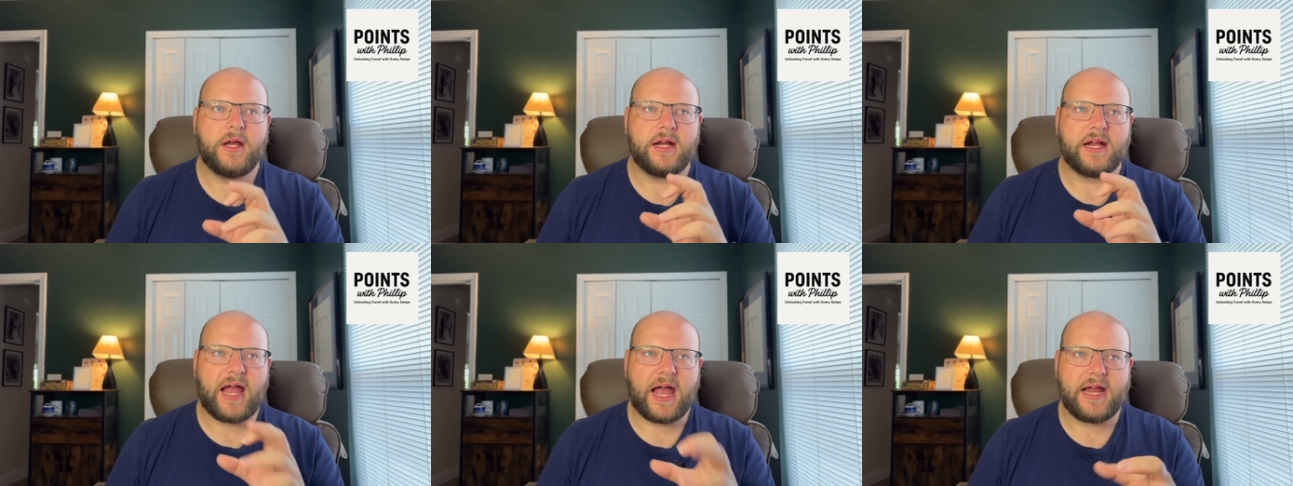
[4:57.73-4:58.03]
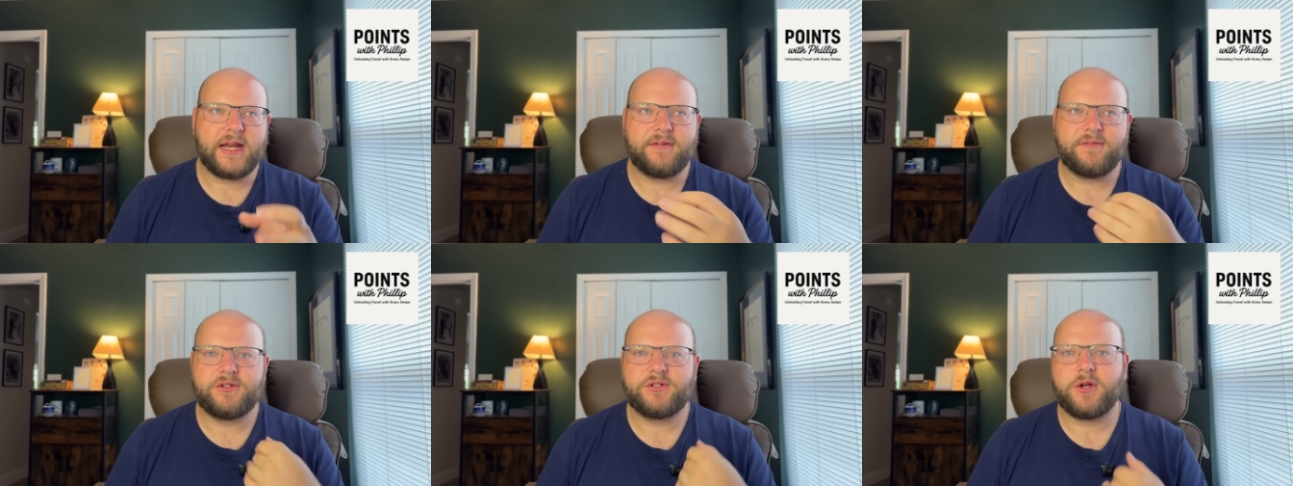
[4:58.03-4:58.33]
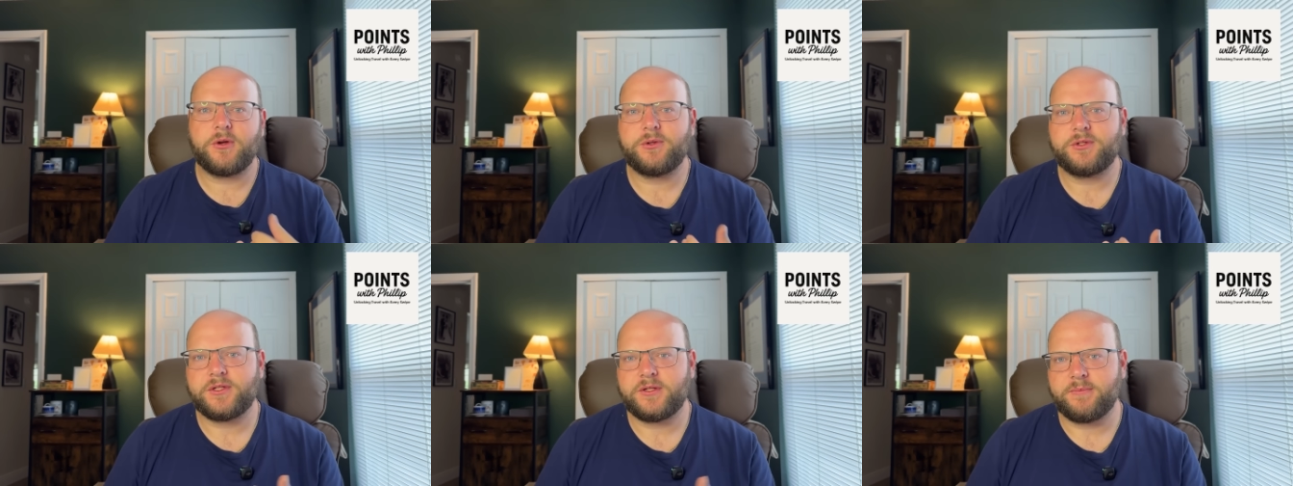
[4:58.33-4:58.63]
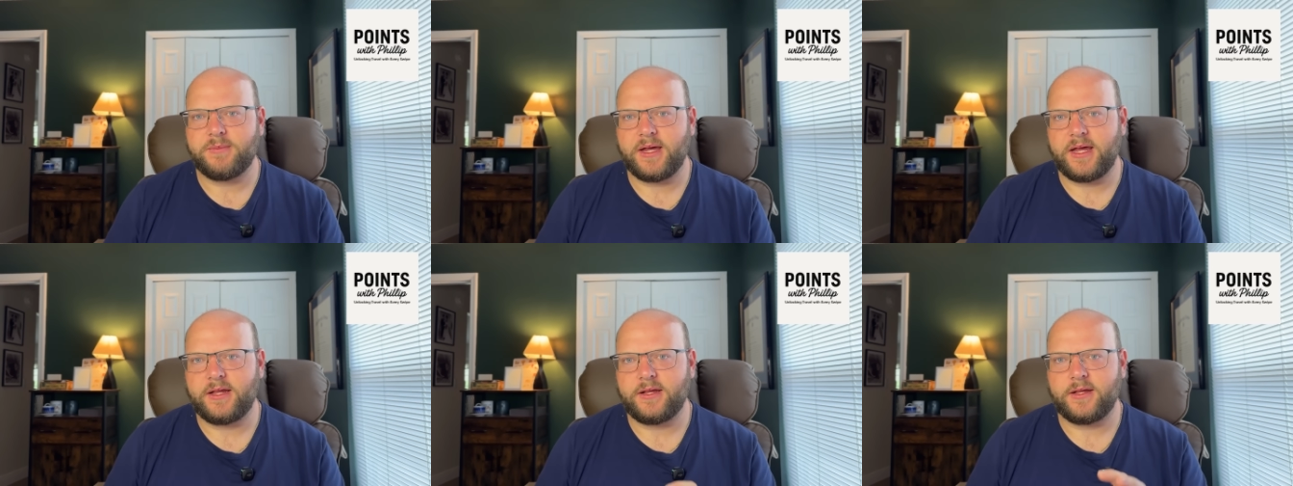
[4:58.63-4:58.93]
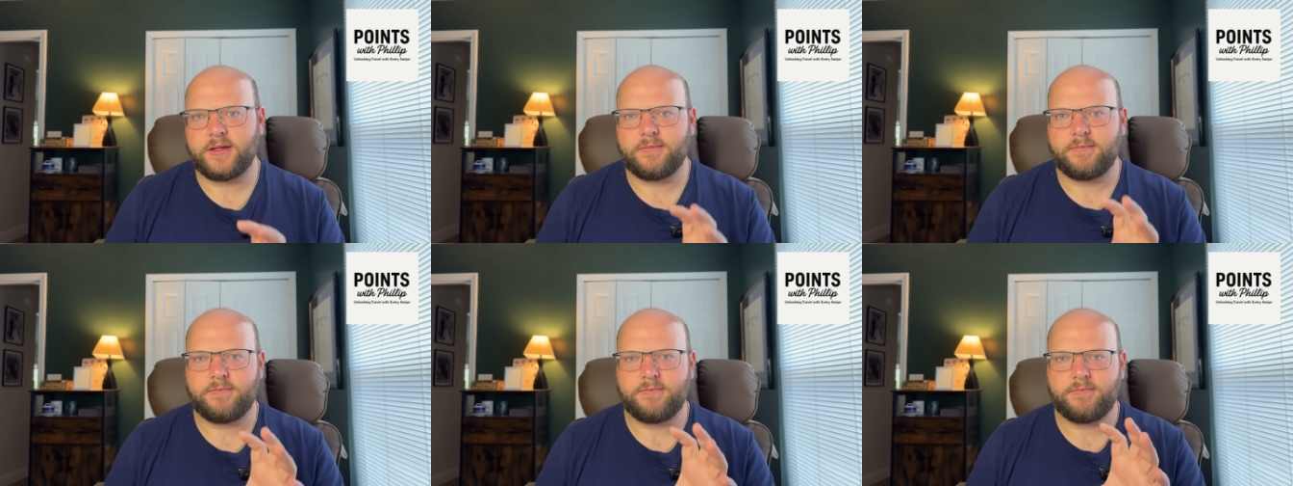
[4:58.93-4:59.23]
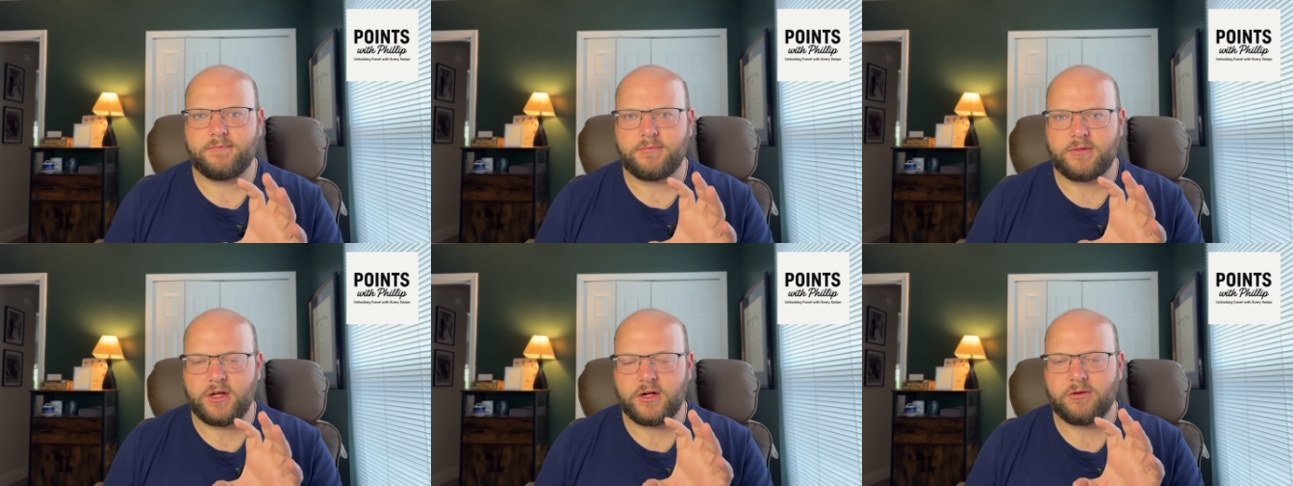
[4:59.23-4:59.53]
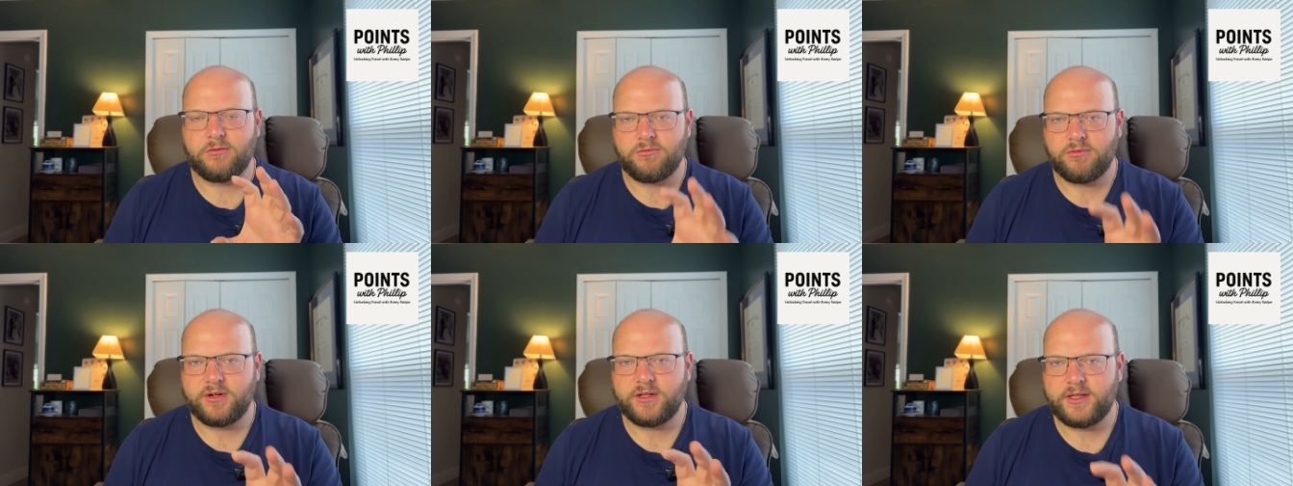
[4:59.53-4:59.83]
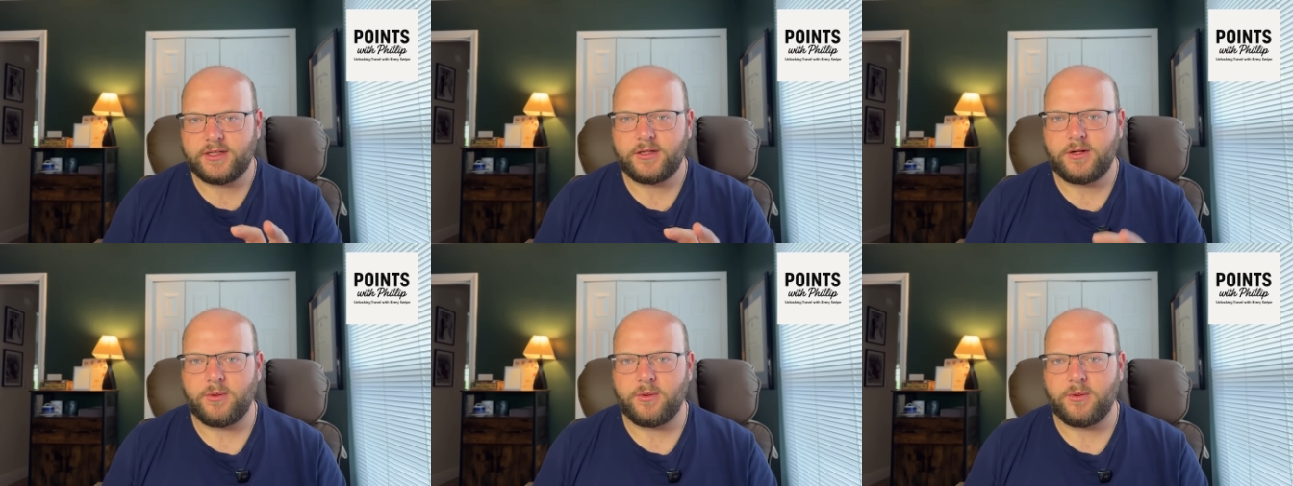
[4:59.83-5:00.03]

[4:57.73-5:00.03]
kind of shows to me that they're really